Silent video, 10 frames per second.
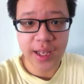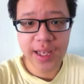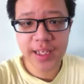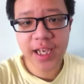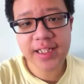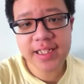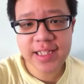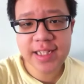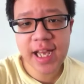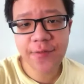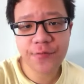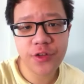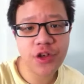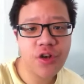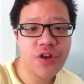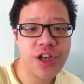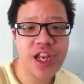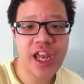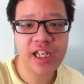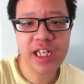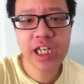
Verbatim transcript: Hey guys, this is Night Fury and